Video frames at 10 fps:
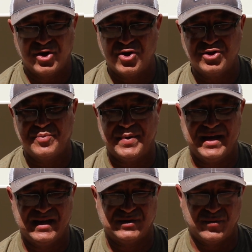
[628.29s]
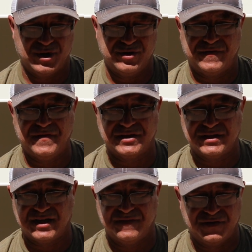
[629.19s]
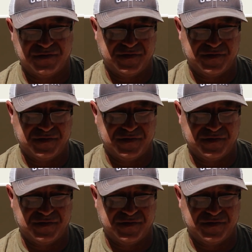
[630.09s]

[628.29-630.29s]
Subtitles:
It all depends where you're fishing. If you're